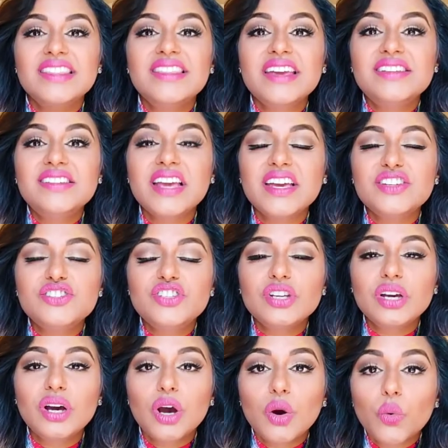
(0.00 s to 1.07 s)
they tend to
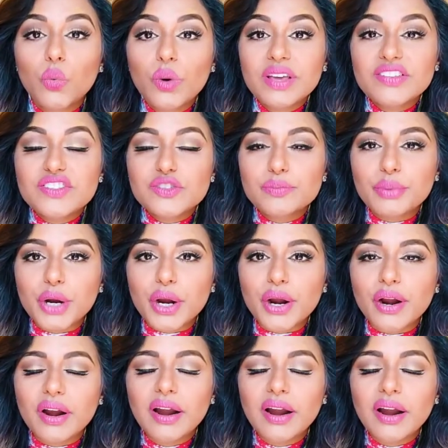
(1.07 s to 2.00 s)
whisper